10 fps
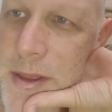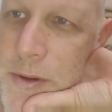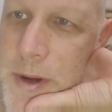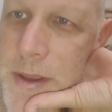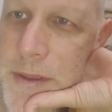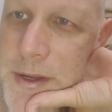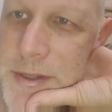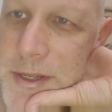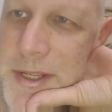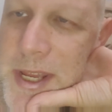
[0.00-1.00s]
the right
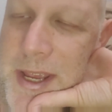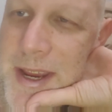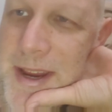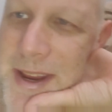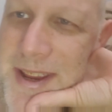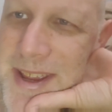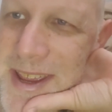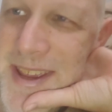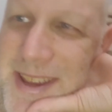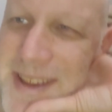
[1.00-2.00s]
things to say
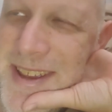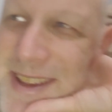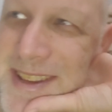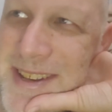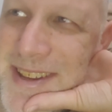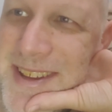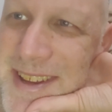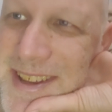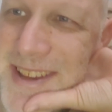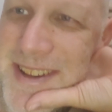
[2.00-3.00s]

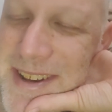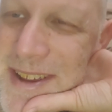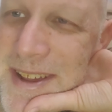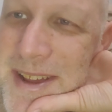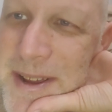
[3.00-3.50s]
in a